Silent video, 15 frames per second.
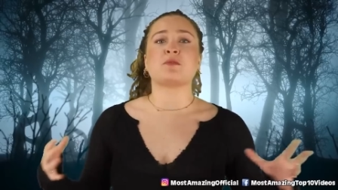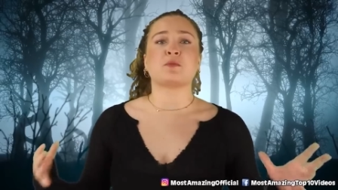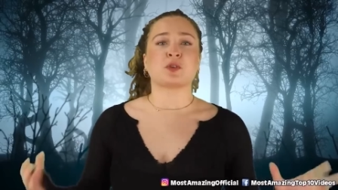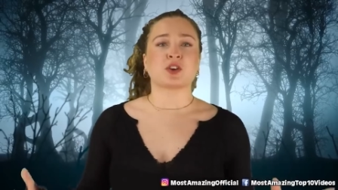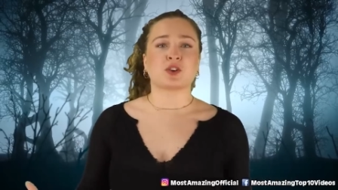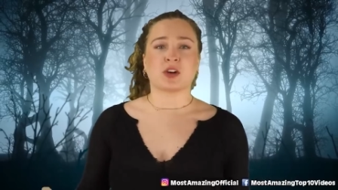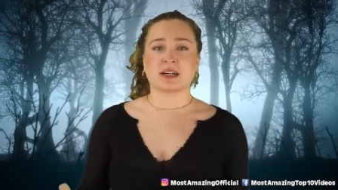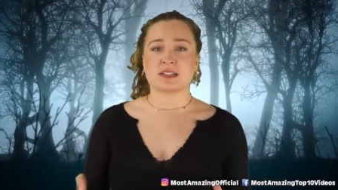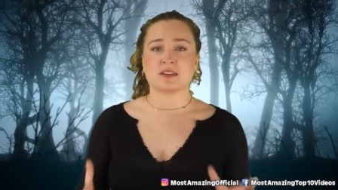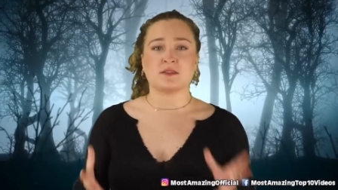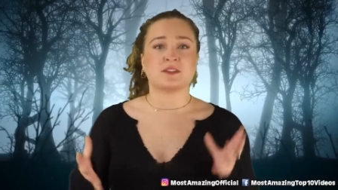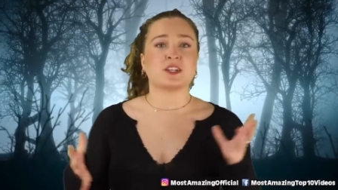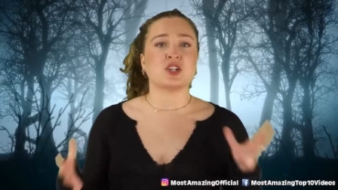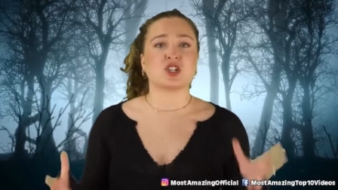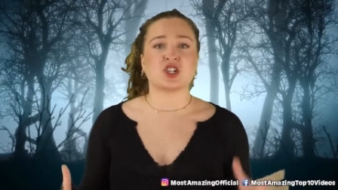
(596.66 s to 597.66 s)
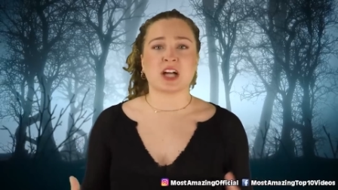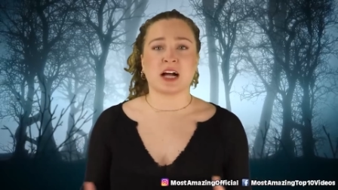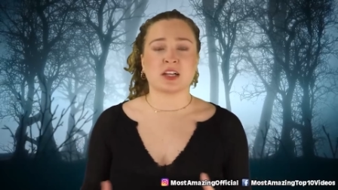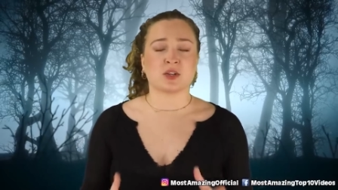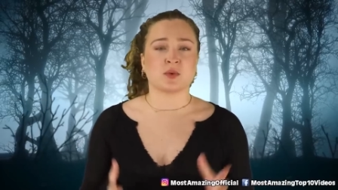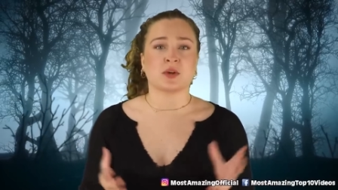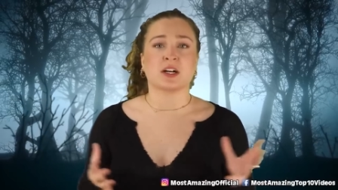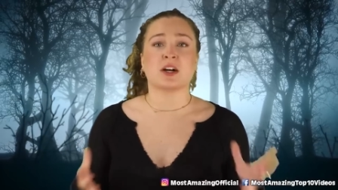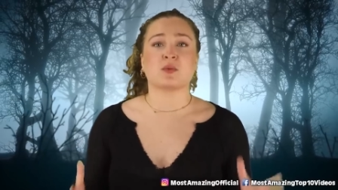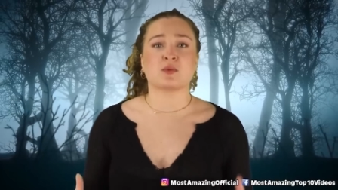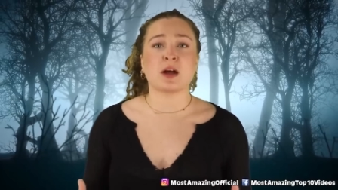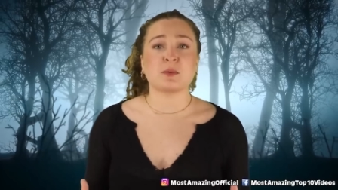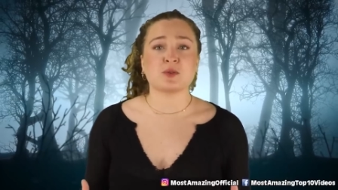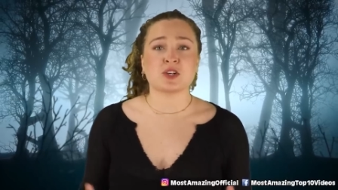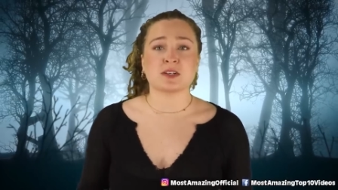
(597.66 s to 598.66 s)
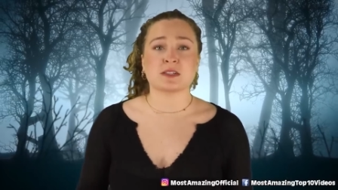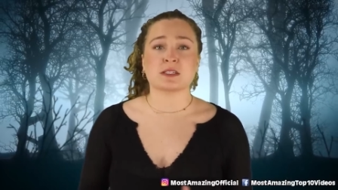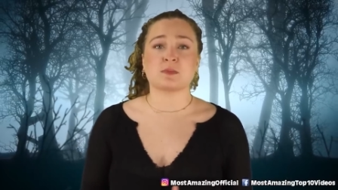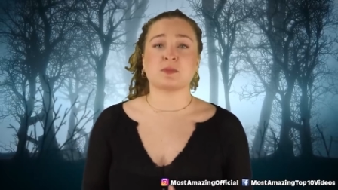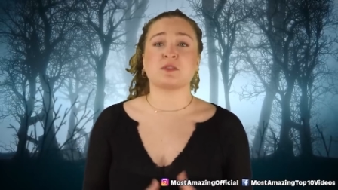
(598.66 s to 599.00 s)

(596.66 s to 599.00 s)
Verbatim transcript: of progressively shallower eruptions